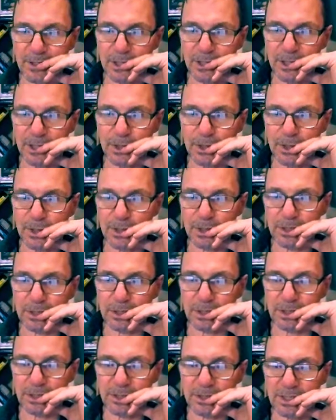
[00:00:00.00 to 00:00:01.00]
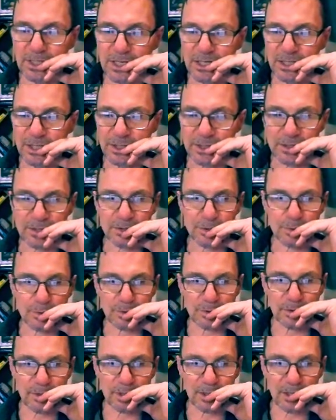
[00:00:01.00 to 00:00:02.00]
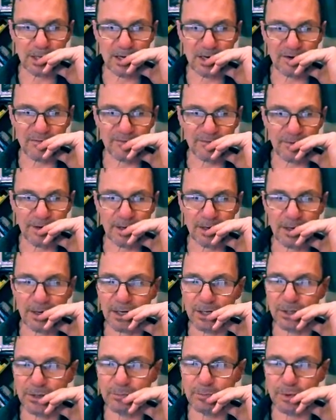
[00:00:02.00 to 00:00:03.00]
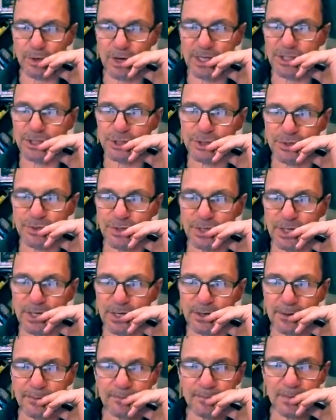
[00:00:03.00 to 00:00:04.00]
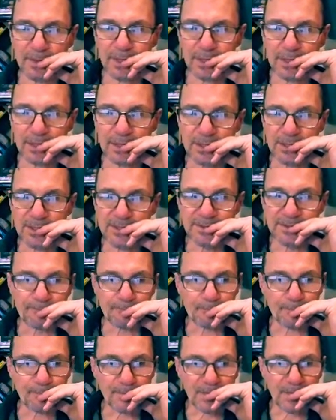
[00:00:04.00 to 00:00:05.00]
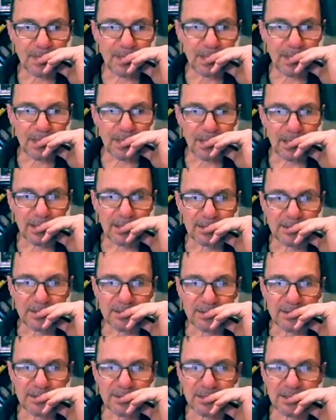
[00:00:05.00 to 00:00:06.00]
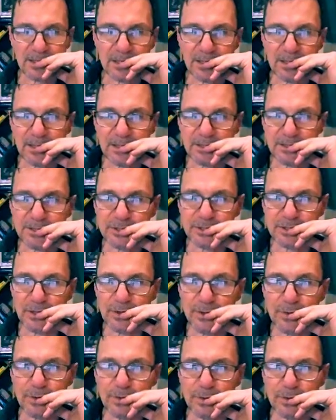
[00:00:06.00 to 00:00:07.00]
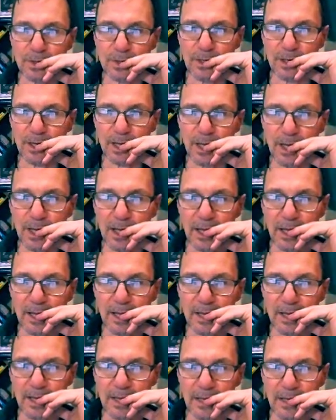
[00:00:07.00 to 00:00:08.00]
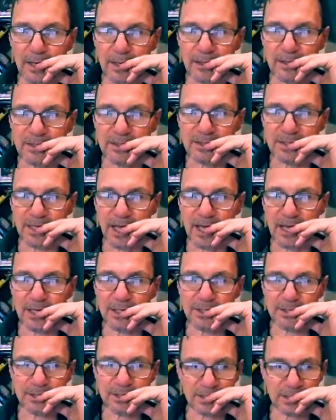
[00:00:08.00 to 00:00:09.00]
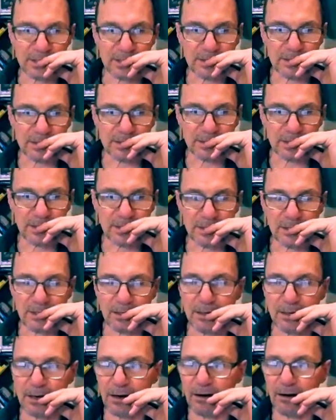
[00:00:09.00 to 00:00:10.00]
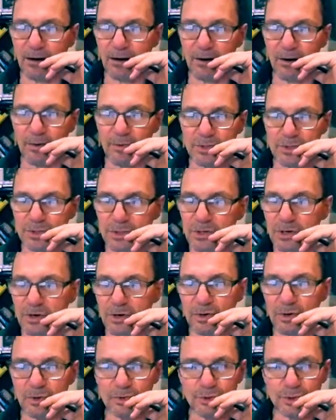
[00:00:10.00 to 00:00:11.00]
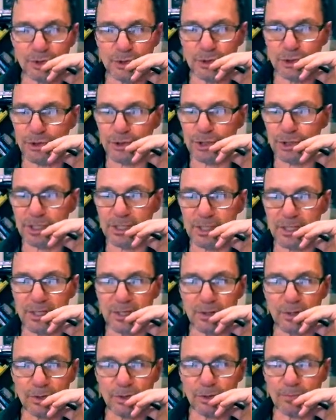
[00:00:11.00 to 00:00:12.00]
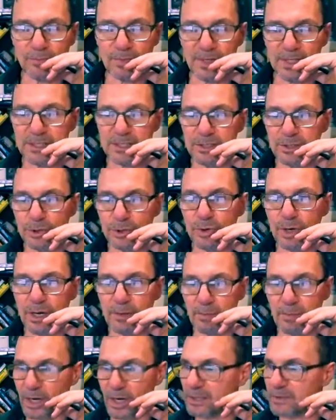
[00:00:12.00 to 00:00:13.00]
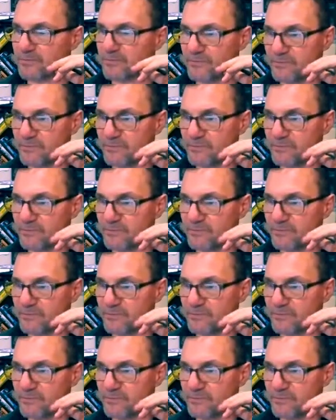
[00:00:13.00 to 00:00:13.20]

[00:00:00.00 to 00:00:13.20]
good conditions, a lot of good pressure there. And so this engine was all dirty, but I bought